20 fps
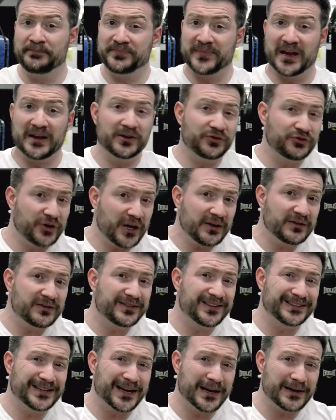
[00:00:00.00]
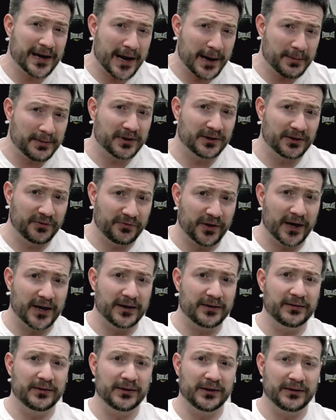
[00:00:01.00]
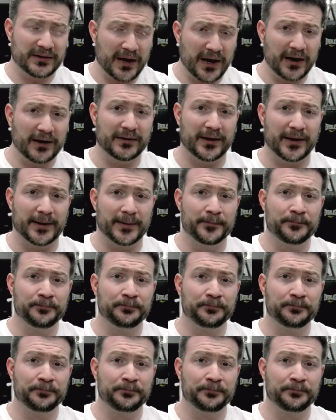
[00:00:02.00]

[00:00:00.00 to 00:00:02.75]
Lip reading: Now, it changes the dynamic of the fight entirely.